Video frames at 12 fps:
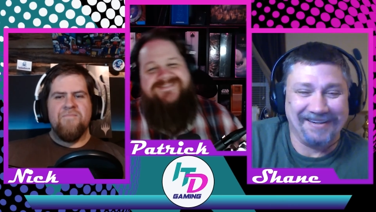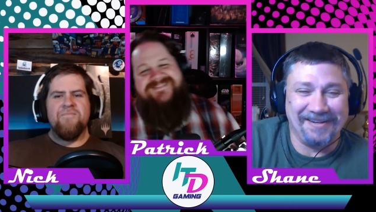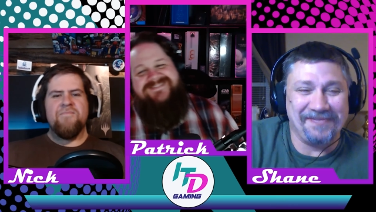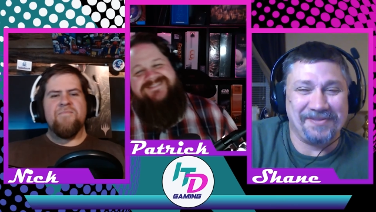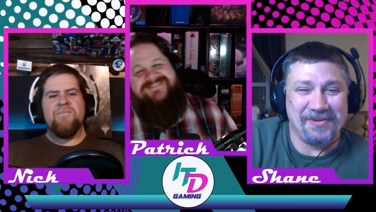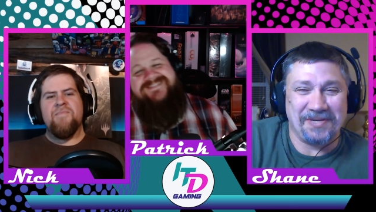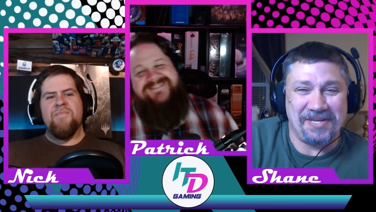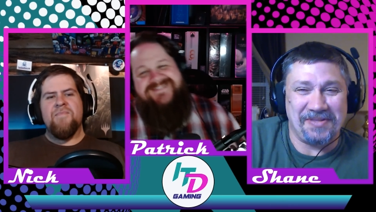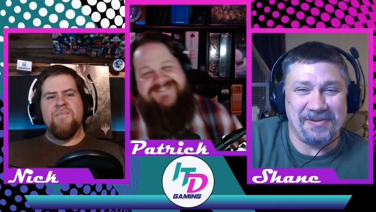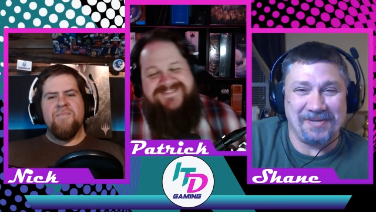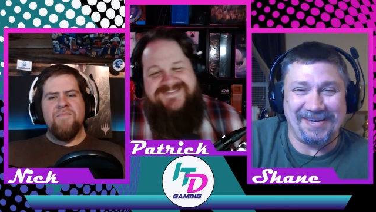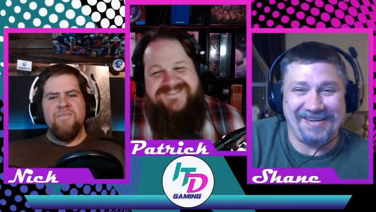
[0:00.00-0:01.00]
Speaker 1: Love
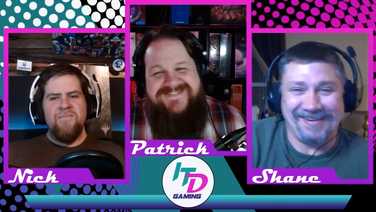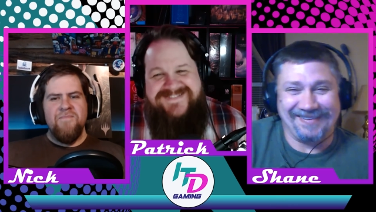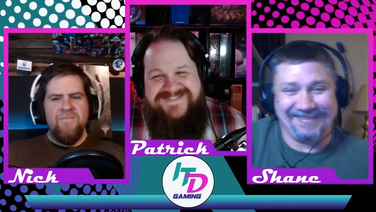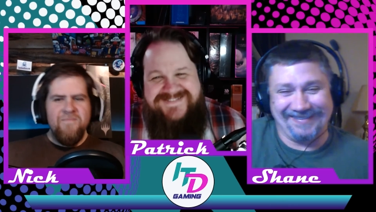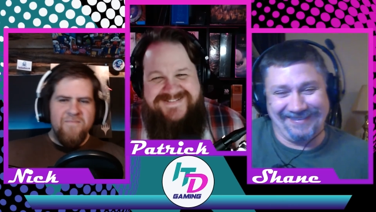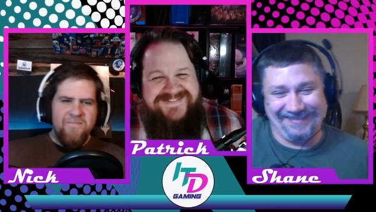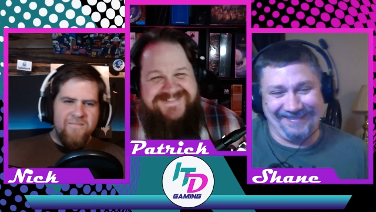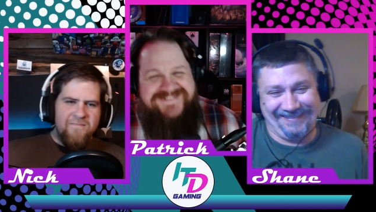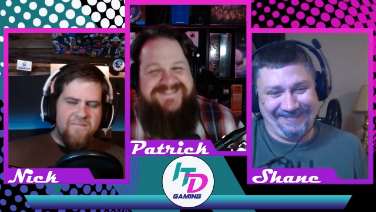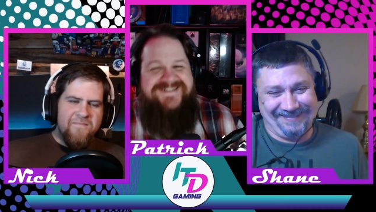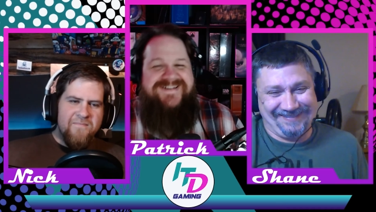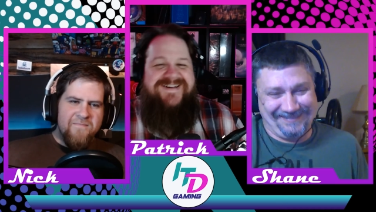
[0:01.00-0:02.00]
Doki Doki.
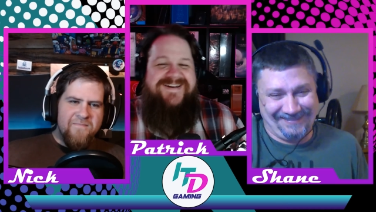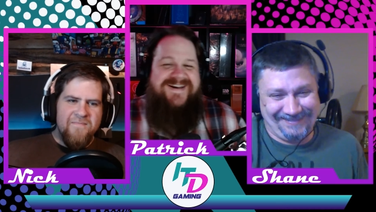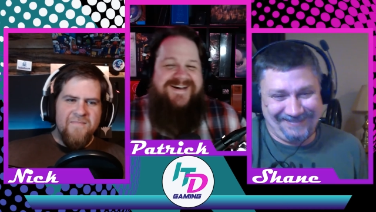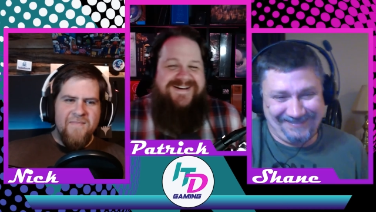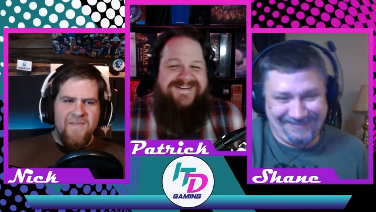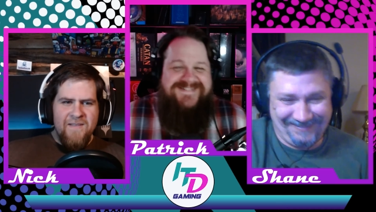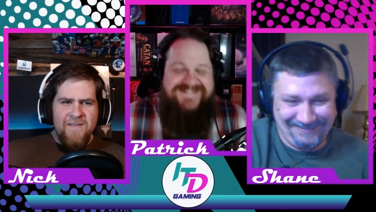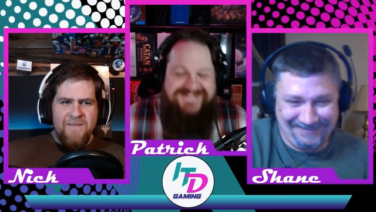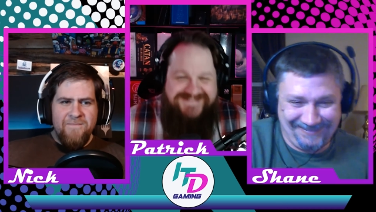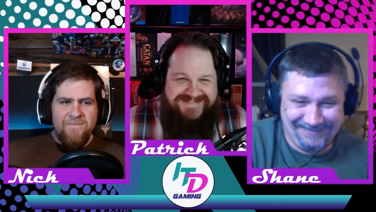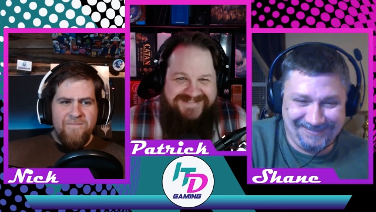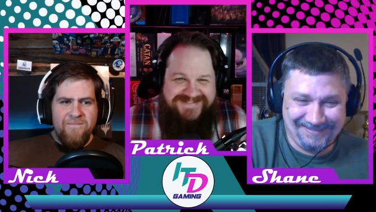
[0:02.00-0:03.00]
All right.
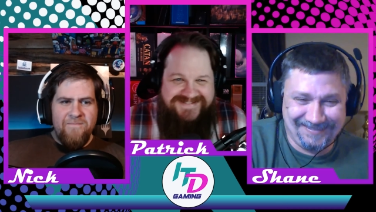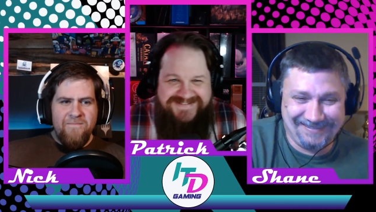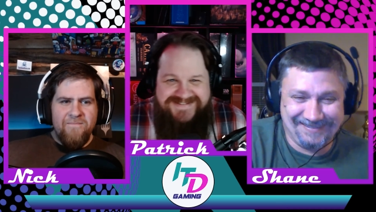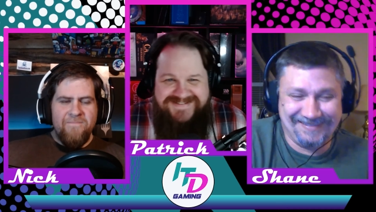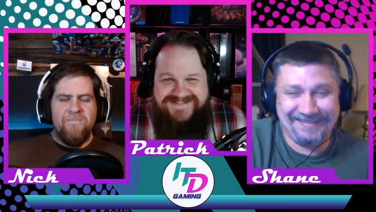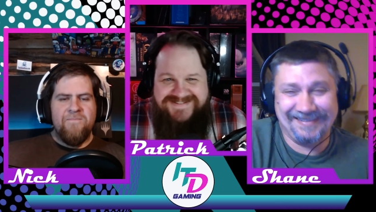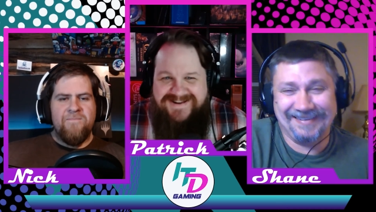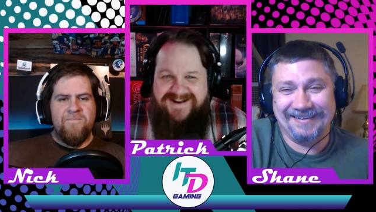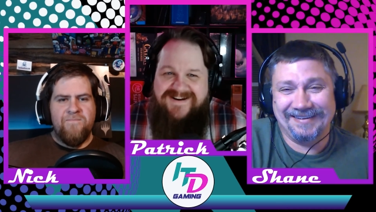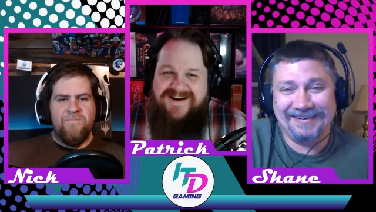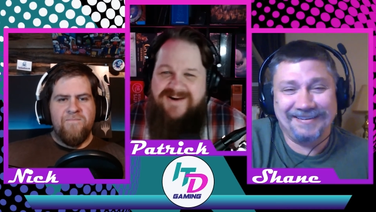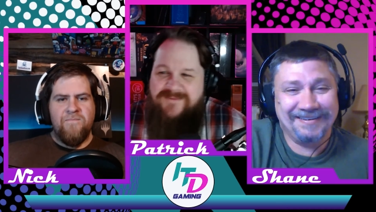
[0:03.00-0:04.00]

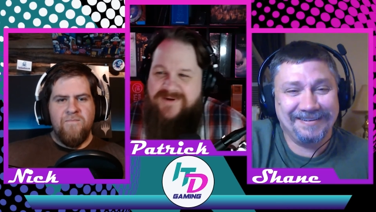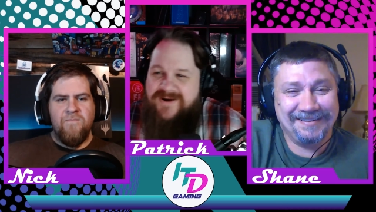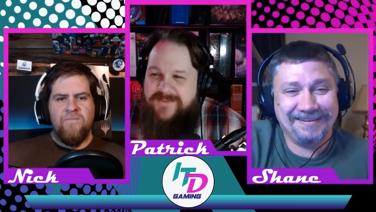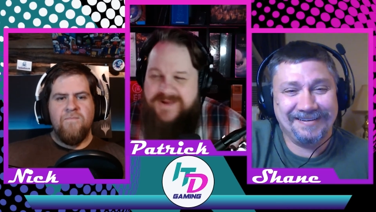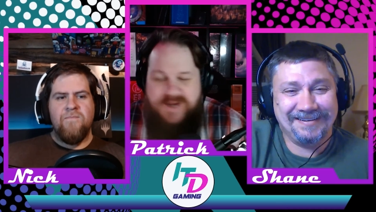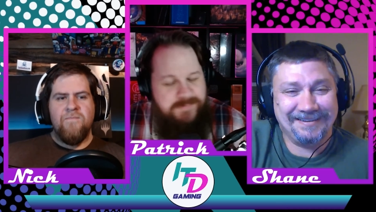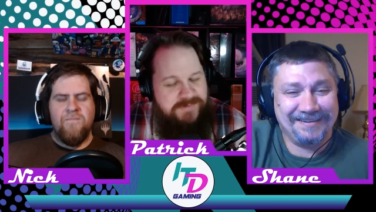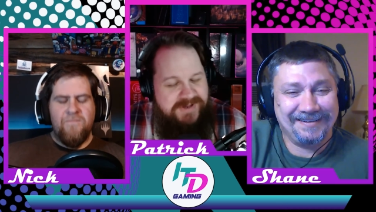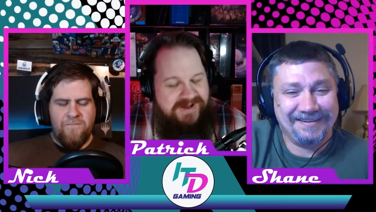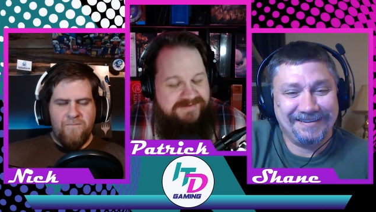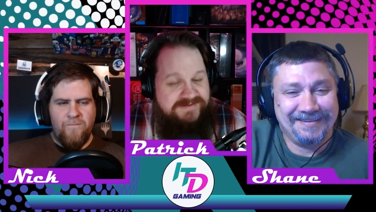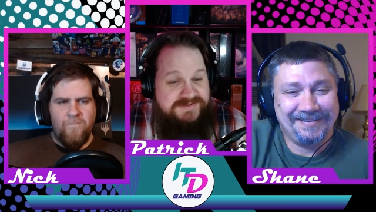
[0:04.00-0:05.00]
All right. Well, we hope
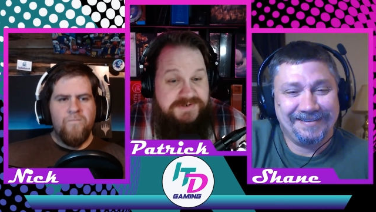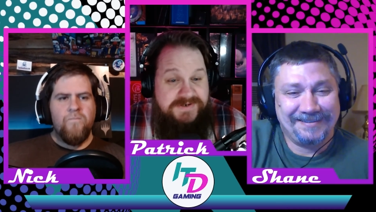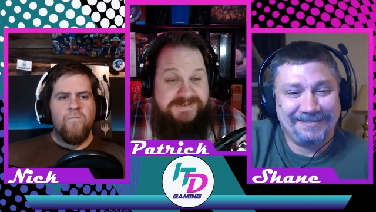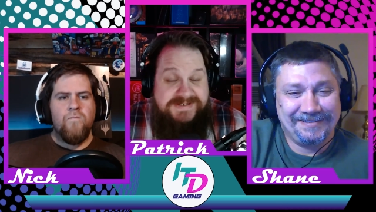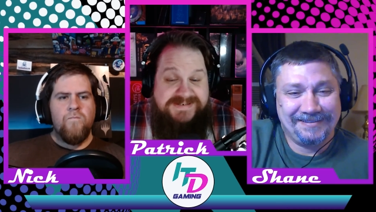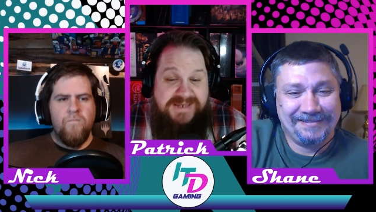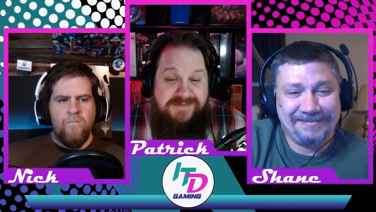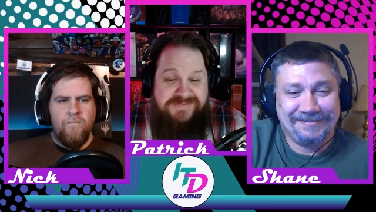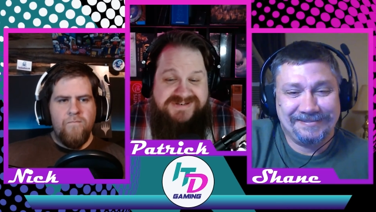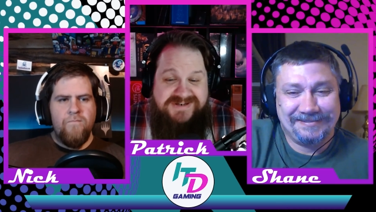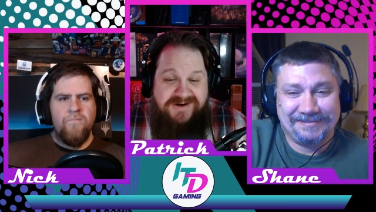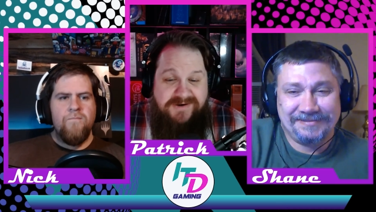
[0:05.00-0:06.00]
you guys enjoyed this
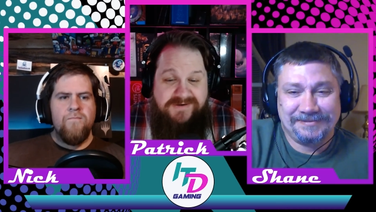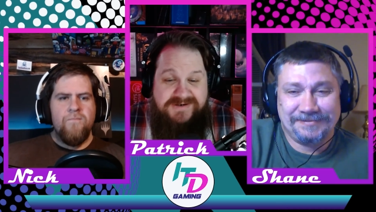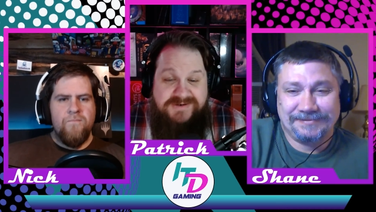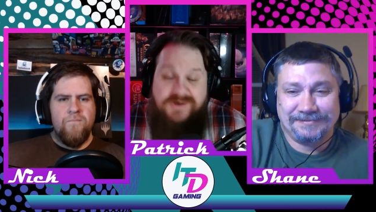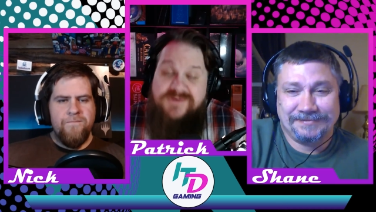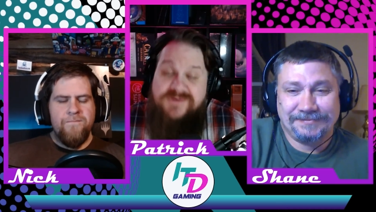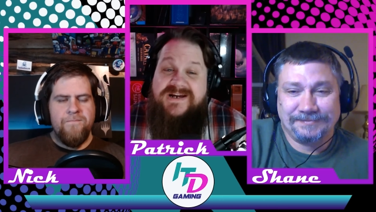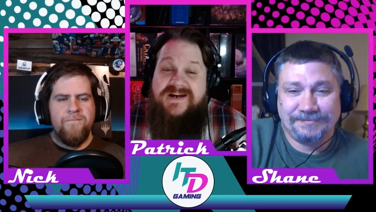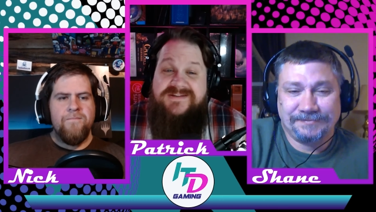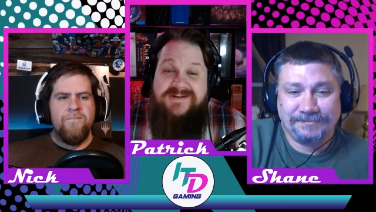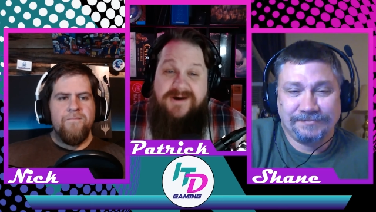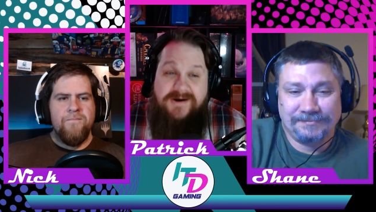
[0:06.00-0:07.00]
episode, and go check
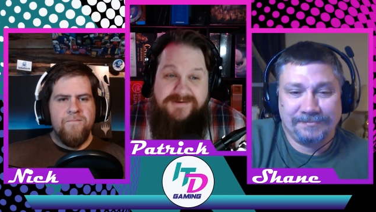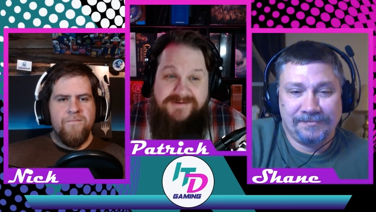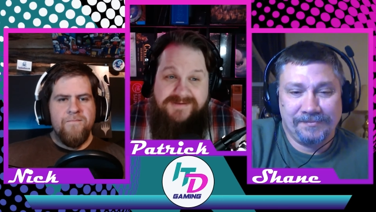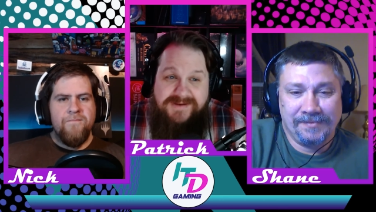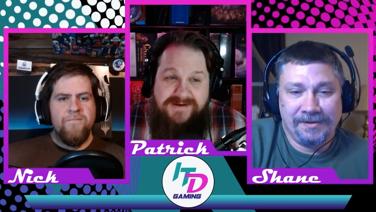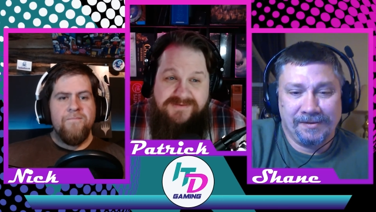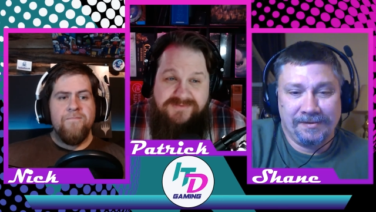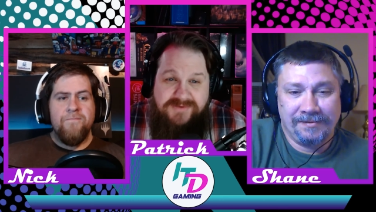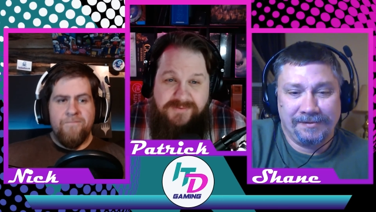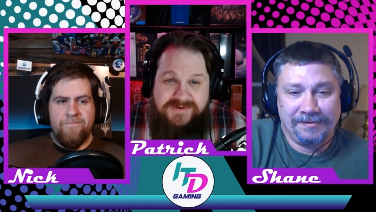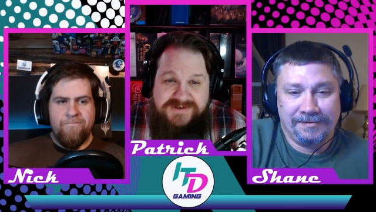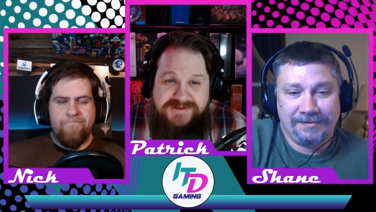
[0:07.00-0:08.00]
out the article and let us
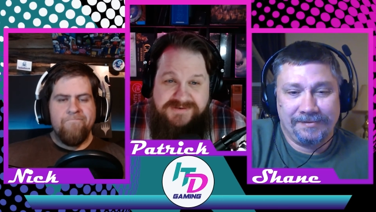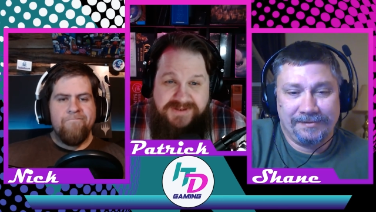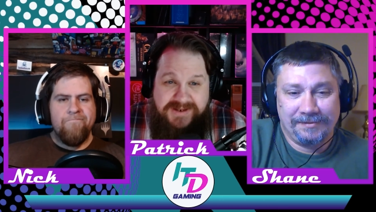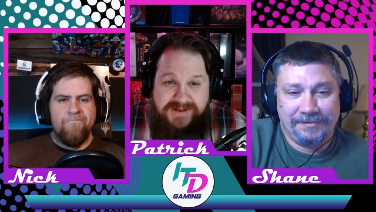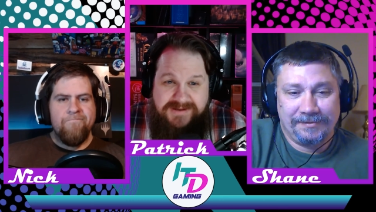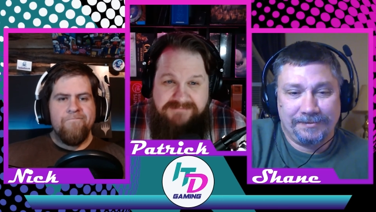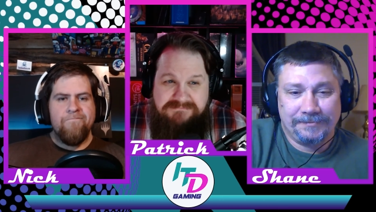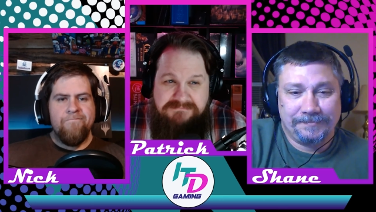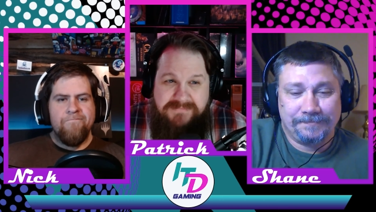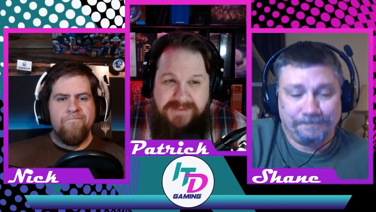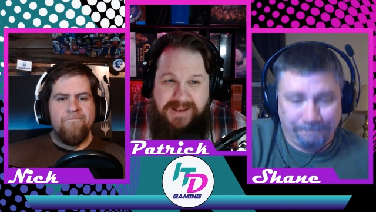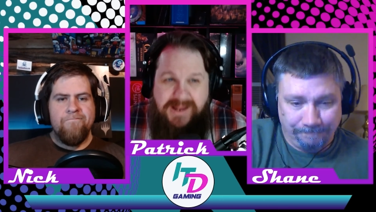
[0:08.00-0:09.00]
know what you think.
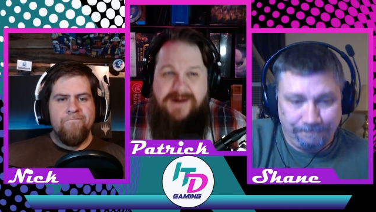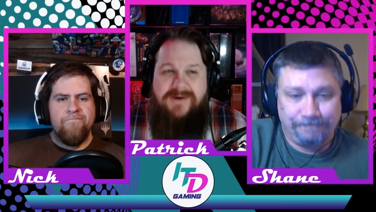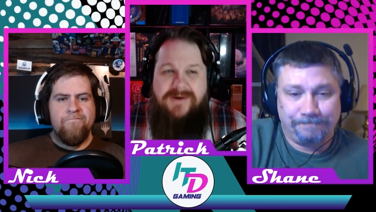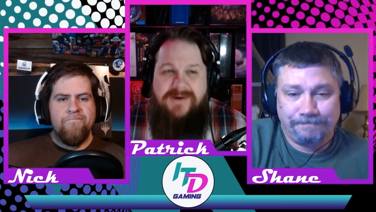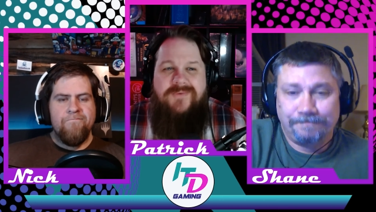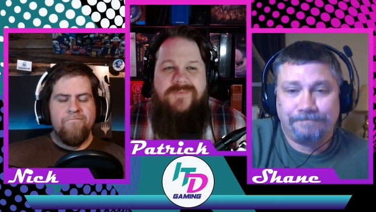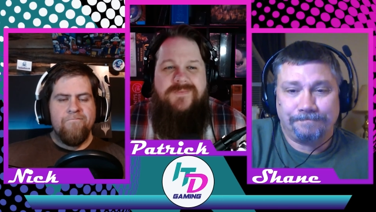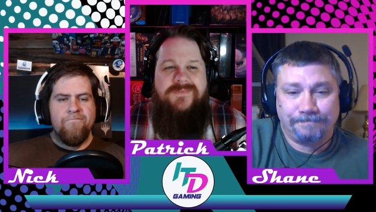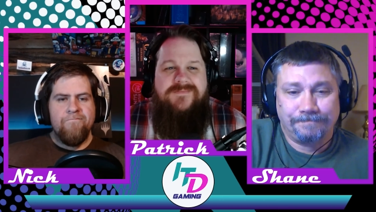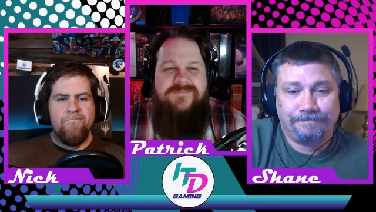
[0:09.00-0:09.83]
How